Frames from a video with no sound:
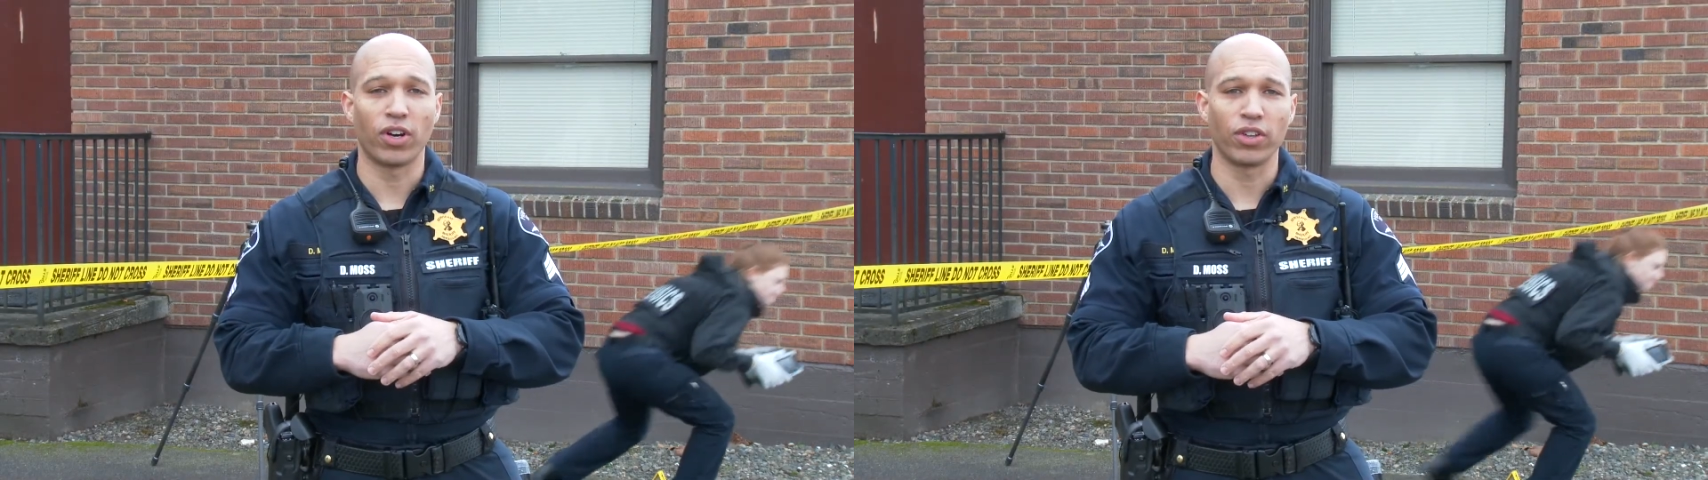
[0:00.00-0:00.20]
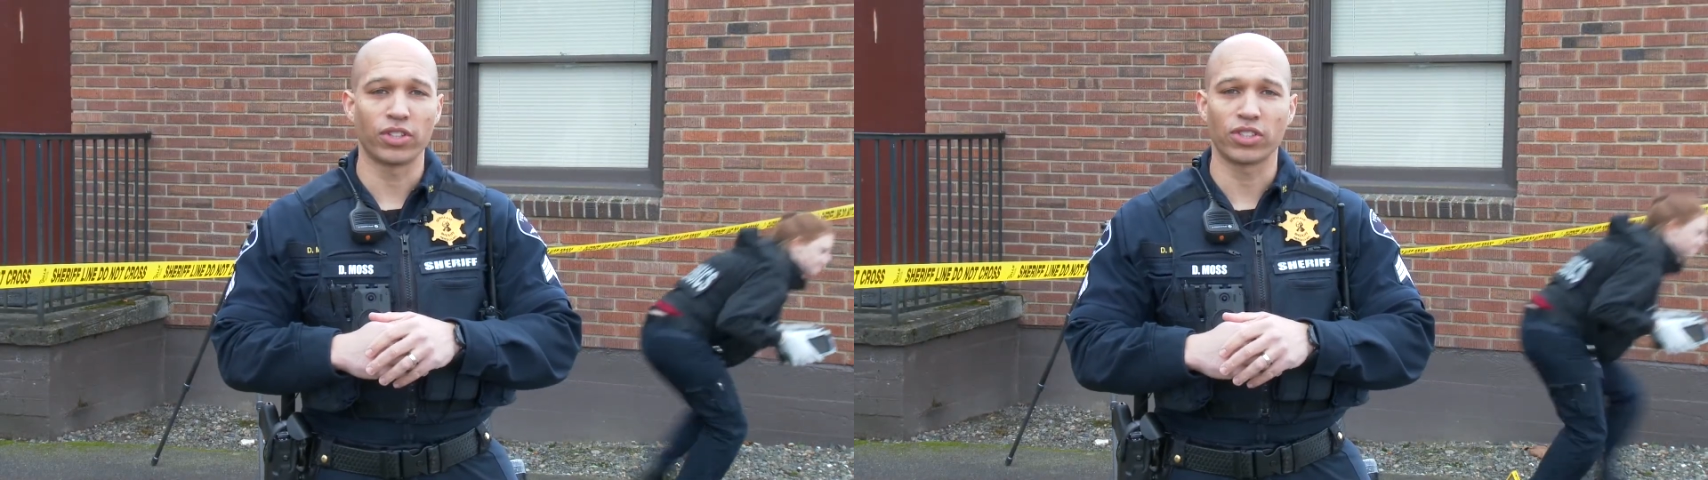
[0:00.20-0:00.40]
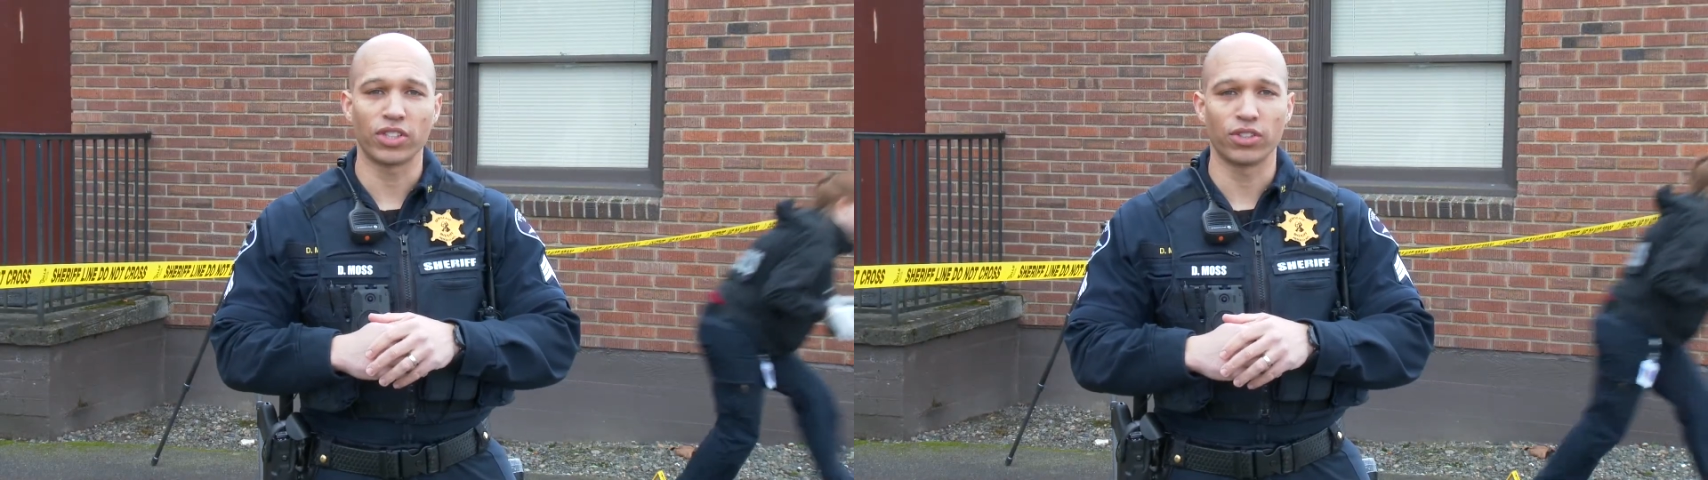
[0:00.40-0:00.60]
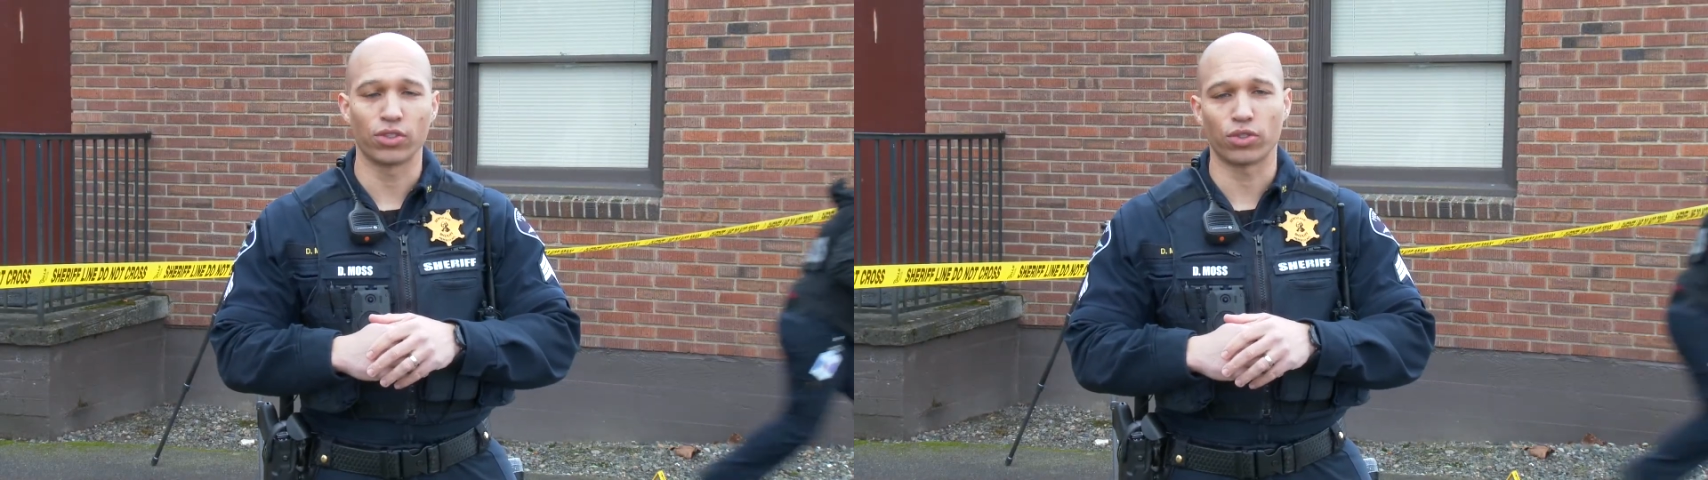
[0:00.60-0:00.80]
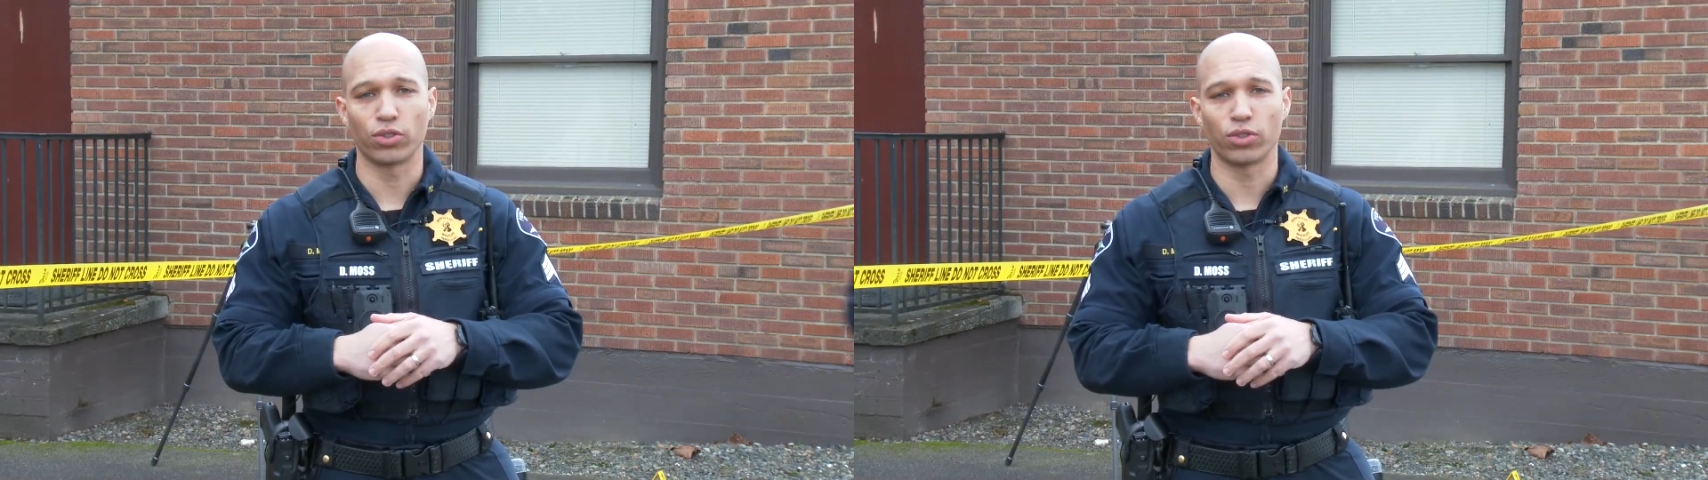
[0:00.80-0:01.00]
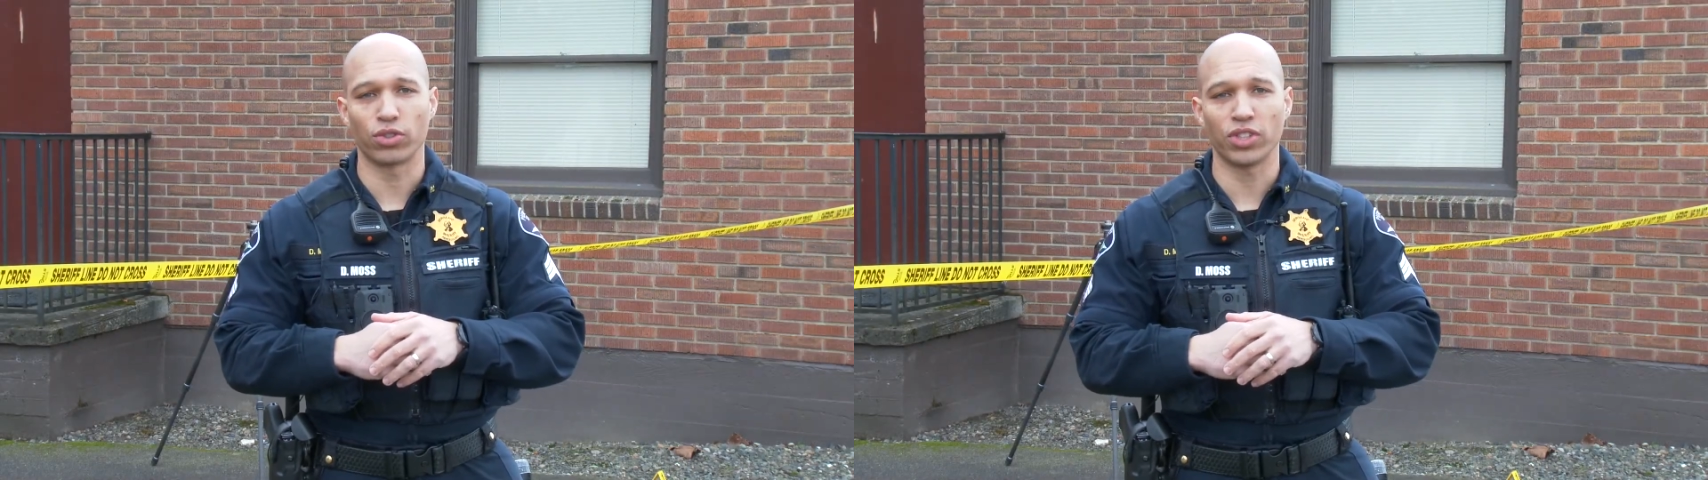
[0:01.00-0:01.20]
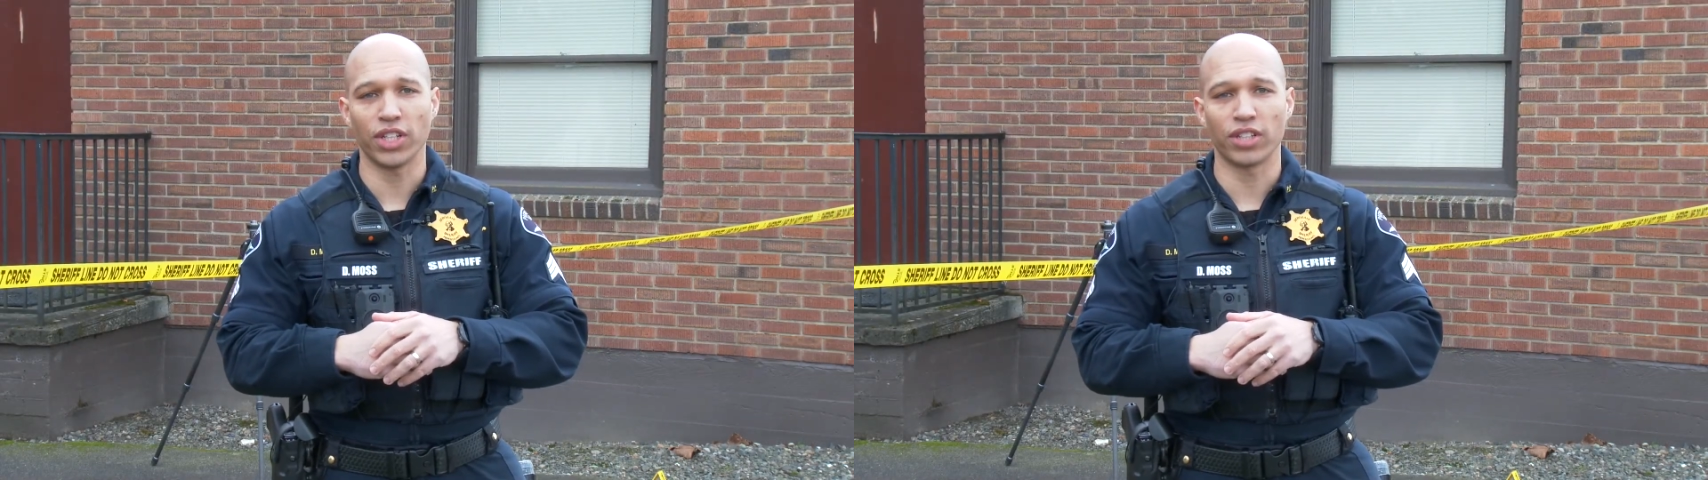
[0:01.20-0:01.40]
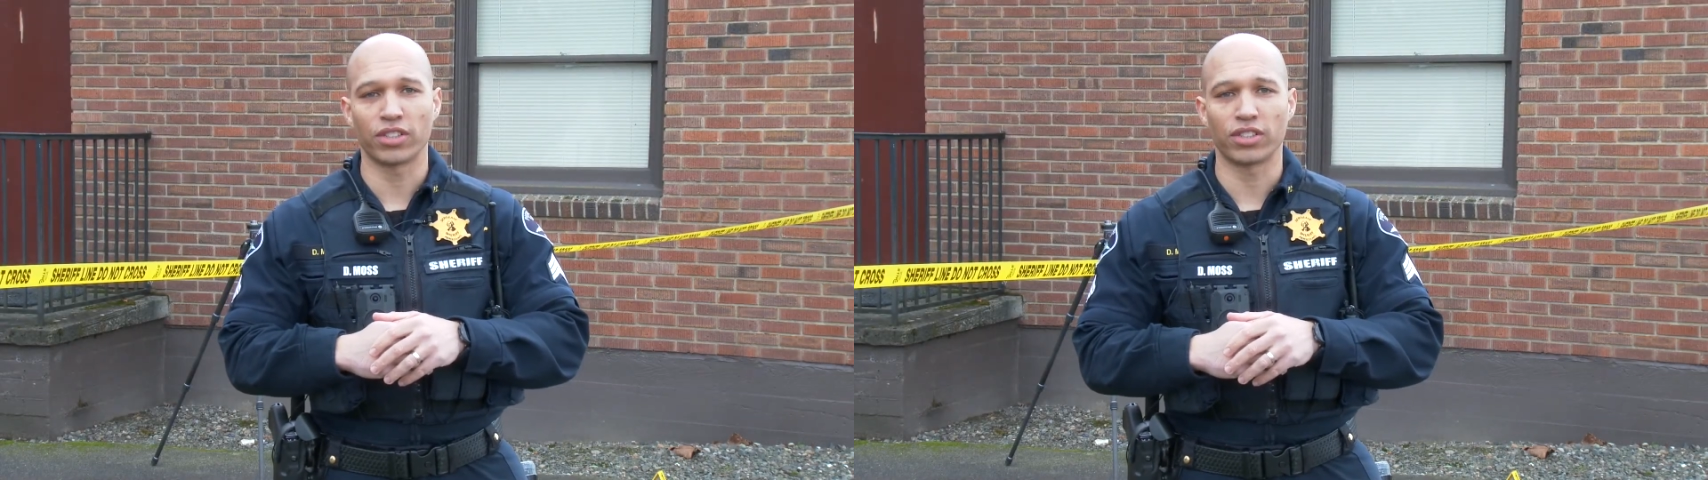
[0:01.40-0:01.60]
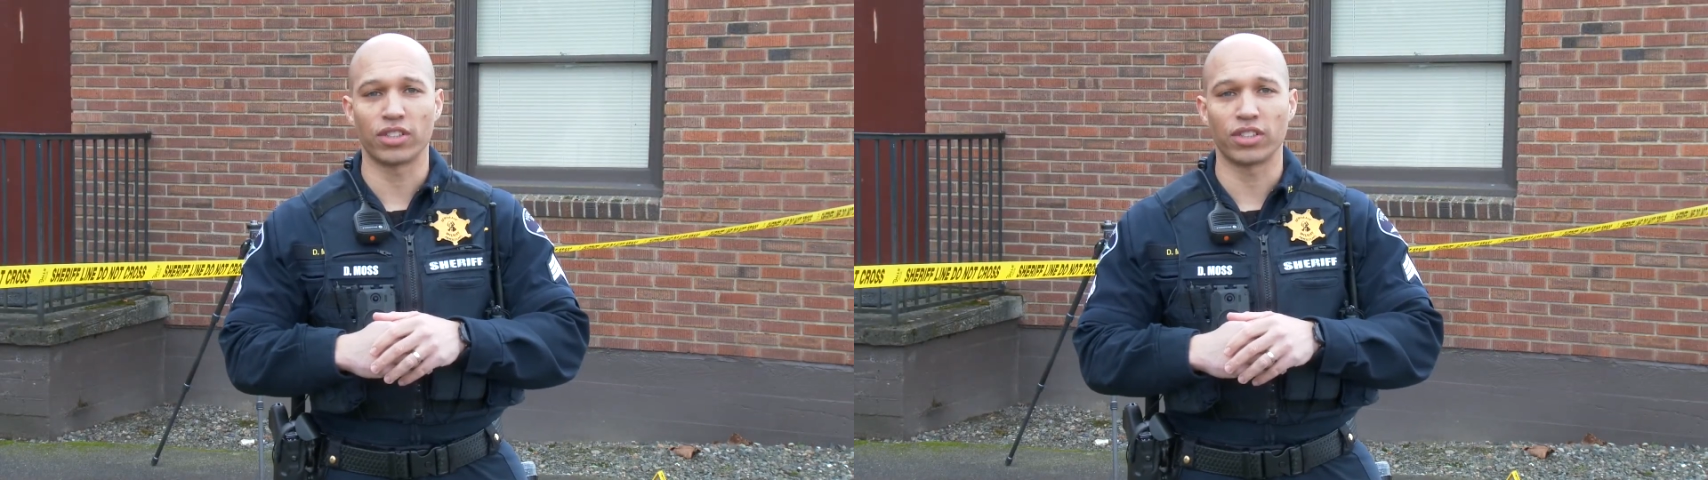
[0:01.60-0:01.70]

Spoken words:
all the skills or tools needed